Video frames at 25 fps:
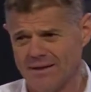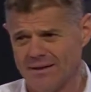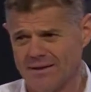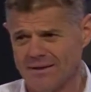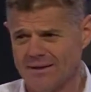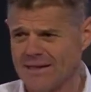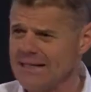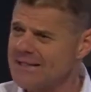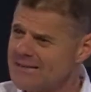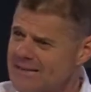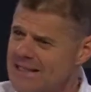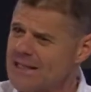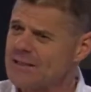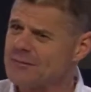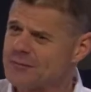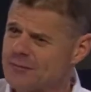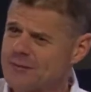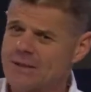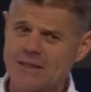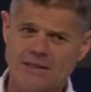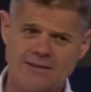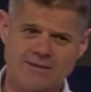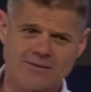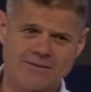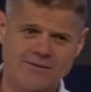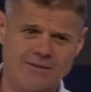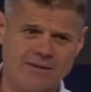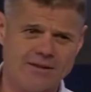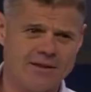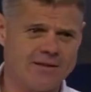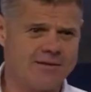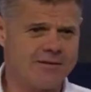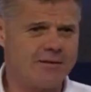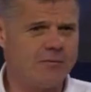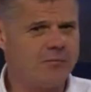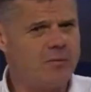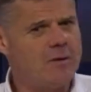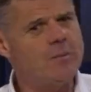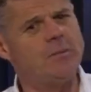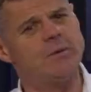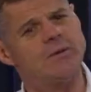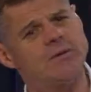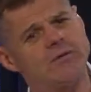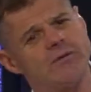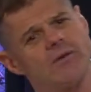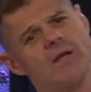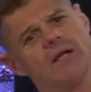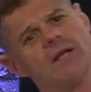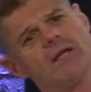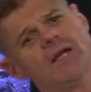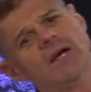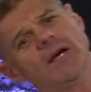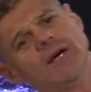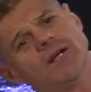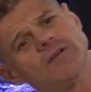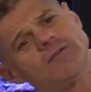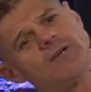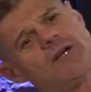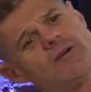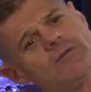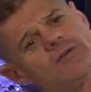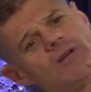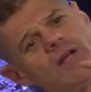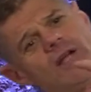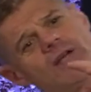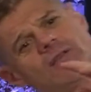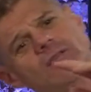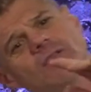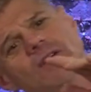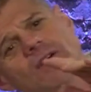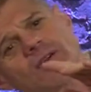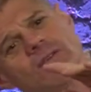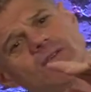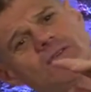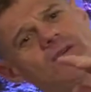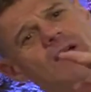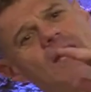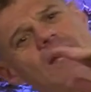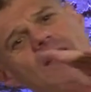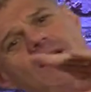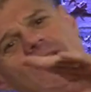Get that fixed, okay? Some people just like travel like this.